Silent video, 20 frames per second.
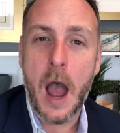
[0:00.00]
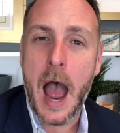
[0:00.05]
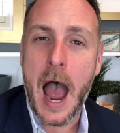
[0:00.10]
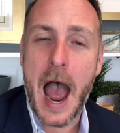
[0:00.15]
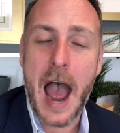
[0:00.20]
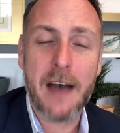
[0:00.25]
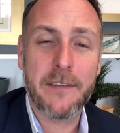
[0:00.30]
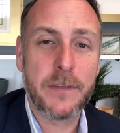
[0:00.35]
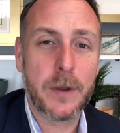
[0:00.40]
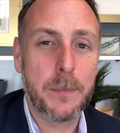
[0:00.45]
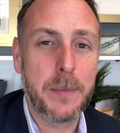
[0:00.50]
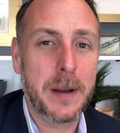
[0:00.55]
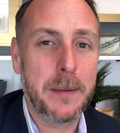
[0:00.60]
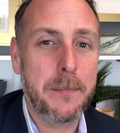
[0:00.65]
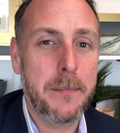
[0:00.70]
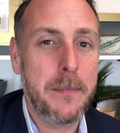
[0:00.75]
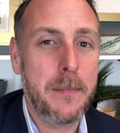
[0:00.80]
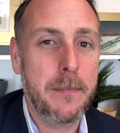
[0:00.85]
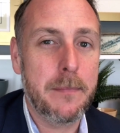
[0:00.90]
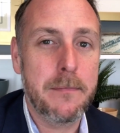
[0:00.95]
Have there
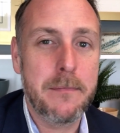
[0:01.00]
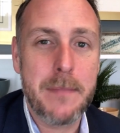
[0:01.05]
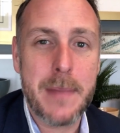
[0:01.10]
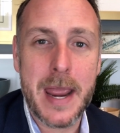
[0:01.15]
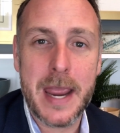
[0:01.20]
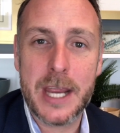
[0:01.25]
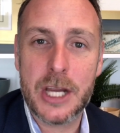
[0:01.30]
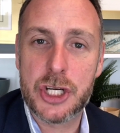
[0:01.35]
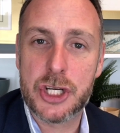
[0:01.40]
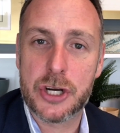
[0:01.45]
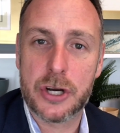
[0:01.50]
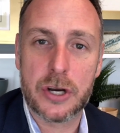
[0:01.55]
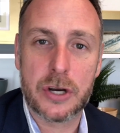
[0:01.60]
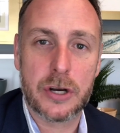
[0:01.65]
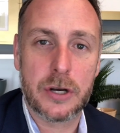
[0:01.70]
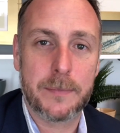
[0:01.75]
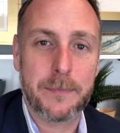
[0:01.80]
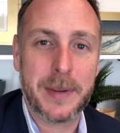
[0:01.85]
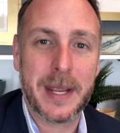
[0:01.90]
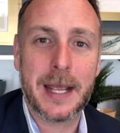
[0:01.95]
been
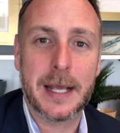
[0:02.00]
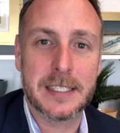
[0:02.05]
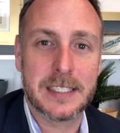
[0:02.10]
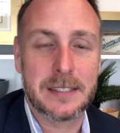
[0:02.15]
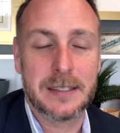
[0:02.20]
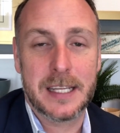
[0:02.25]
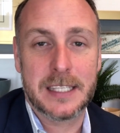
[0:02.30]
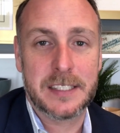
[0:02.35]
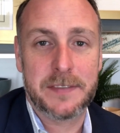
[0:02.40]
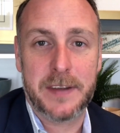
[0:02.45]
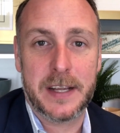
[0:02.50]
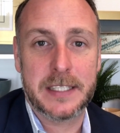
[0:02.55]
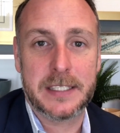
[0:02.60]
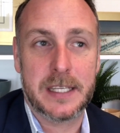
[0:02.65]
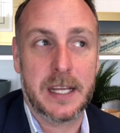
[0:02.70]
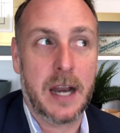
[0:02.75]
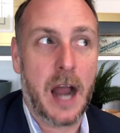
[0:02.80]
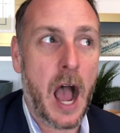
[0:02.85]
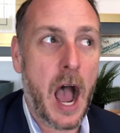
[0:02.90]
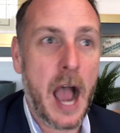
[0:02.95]
major, because let's
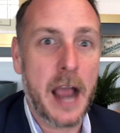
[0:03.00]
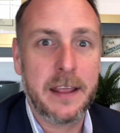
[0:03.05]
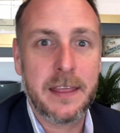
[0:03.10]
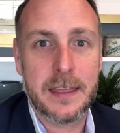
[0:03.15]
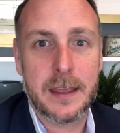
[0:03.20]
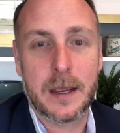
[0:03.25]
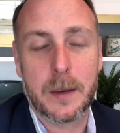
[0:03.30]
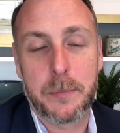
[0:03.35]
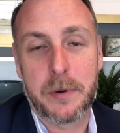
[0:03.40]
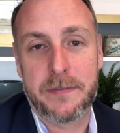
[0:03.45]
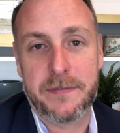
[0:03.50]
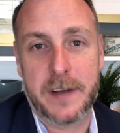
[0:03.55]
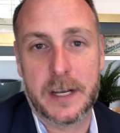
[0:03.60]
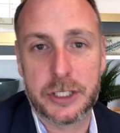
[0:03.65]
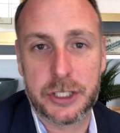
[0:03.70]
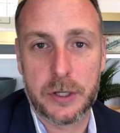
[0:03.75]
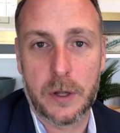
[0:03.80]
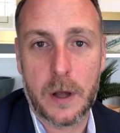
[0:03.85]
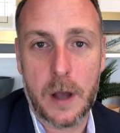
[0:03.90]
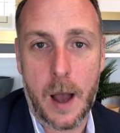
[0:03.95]
face it, I think
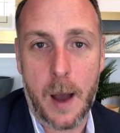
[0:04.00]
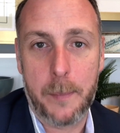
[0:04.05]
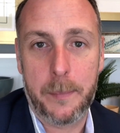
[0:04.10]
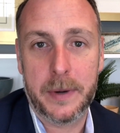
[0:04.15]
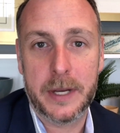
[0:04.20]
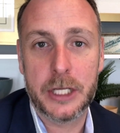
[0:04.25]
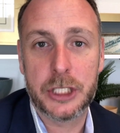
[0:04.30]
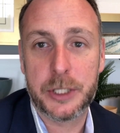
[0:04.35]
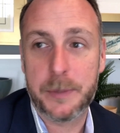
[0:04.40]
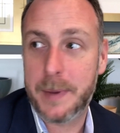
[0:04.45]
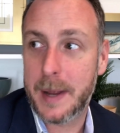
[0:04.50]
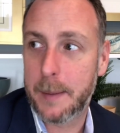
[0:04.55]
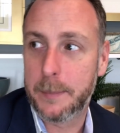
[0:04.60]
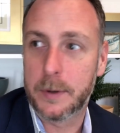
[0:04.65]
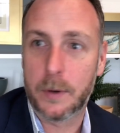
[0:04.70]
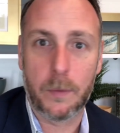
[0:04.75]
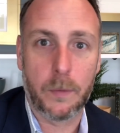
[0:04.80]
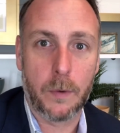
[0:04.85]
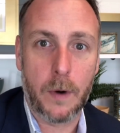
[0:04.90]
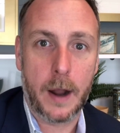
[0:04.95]
professional companies should be
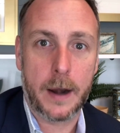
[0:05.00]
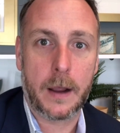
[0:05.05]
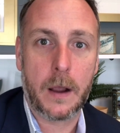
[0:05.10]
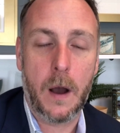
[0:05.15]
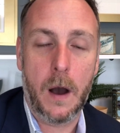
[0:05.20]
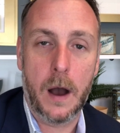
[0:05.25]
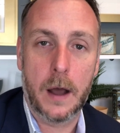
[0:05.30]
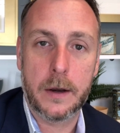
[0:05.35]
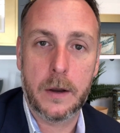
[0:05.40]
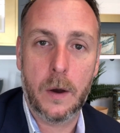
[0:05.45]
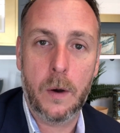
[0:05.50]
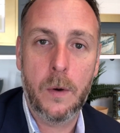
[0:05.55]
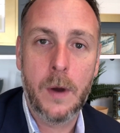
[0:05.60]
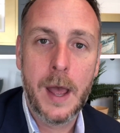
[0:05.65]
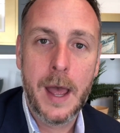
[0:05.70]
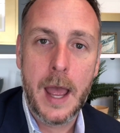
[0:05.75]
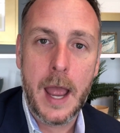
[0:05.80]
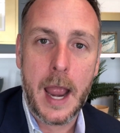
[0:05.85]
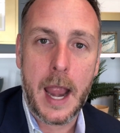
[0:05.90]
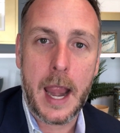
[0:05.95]
able to run a condo
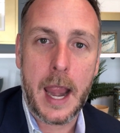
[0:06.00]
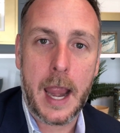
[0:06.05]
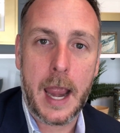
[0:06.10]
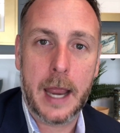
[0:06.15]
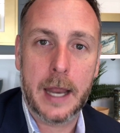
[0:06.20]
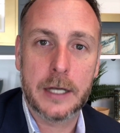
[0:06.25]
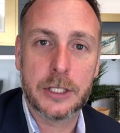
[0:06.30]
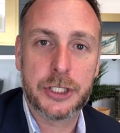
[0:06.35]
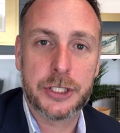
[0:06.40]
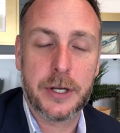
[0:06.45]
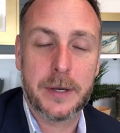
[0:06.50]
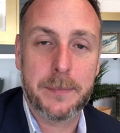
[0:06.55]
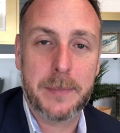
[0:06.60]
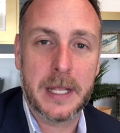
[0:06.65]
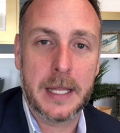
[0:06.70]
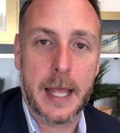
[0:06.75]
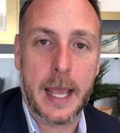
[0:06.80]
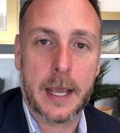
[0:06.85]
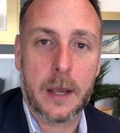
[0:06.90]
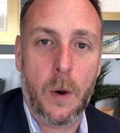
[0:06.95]
and shouldn't
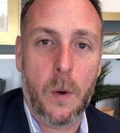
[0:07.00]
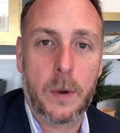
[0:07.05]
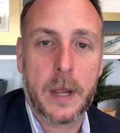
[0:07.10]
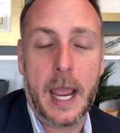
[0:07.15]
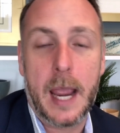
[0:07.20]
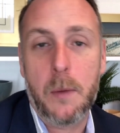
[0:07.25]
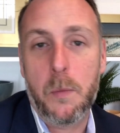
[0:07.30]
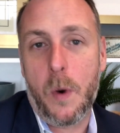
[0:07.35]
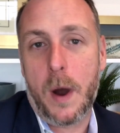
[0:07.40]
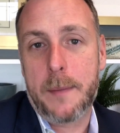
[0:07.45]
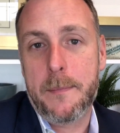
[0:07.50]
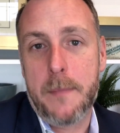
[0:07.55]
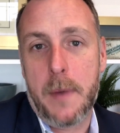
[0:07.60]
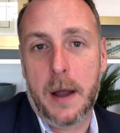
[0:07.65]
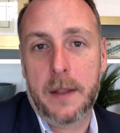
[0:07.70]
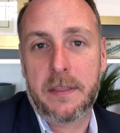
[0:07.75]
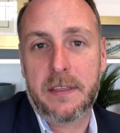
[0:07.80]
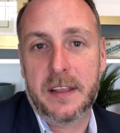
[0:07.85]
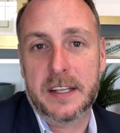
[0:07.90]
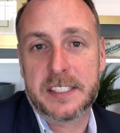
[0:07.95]
be like, okay, 1
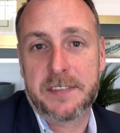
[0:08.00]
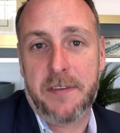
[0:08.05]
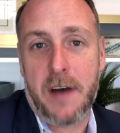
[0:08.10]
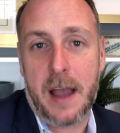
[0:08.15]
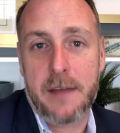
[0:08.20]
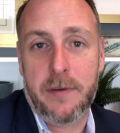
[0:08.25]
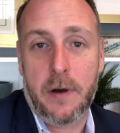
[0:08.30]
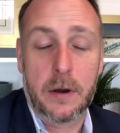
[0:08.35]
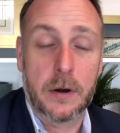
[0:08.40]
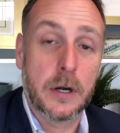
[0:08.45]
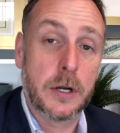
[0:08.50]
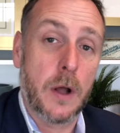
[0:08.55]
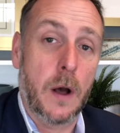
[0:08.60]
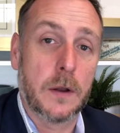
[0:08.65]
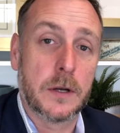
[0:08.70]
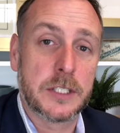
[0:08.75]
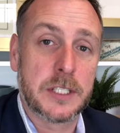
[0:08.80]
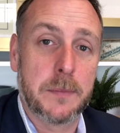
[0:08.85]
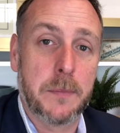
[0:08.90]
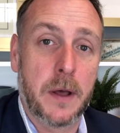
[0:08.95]
month it's
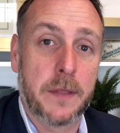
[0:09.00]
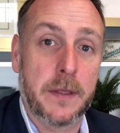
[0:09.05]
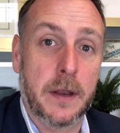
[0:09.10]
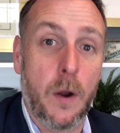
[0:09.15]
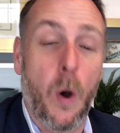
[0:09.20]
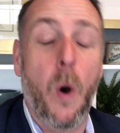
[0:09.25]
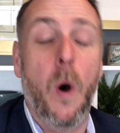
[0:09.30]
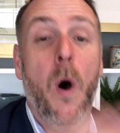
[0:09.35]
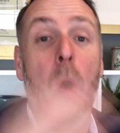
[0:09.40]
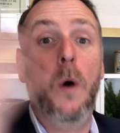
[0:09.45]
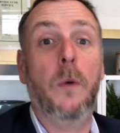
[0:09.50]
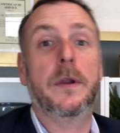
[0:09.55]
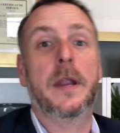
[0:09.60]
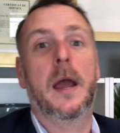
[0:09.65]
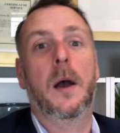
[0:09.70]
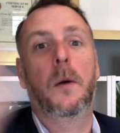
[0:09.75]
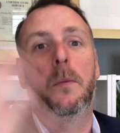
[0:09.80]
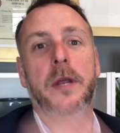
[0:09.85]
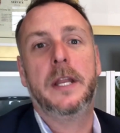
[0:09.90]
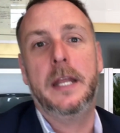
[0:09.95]
$500 a month and oh,
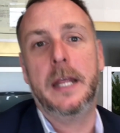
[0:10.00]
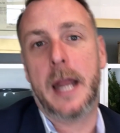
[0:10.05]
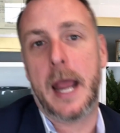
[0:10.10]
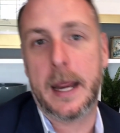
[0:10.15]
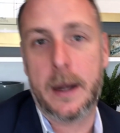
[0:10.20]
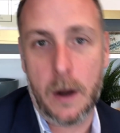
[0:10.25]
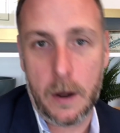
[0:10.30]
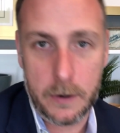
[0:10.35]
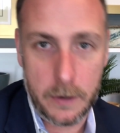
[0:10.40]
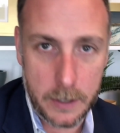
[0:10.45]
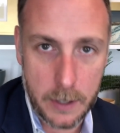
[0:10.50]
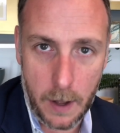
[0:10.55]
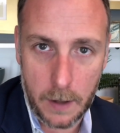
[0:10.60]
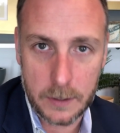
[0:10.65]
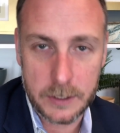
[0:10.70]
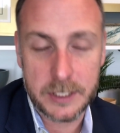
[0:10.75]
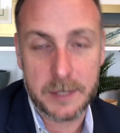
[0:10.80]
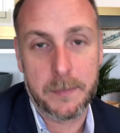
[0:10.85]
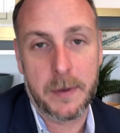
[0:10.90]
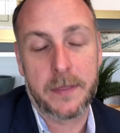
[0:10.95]
now we need
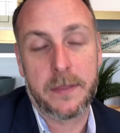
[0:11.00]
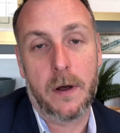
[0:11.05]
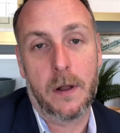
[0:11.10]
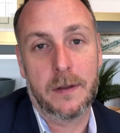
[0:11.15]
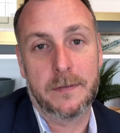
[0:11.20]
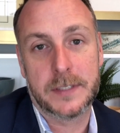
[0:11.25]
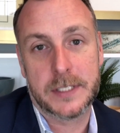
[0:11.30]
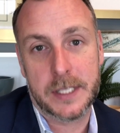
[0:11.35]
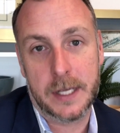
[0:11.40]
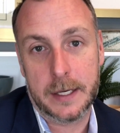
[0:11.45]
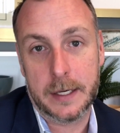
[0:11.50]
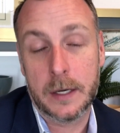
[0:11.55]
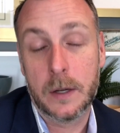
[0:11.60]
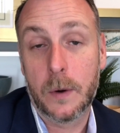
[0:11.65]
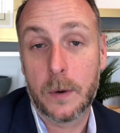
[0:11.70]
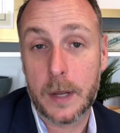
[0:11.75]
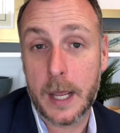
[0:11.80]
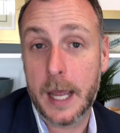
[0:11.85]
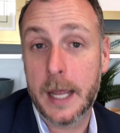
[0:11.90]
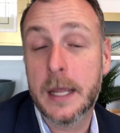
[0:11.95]
$800 a month all of a sudden,
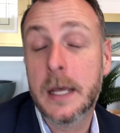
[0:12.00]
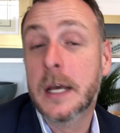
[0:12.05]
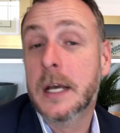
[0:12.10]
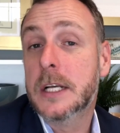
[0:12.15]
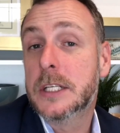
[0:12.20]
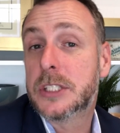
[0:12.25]
okay?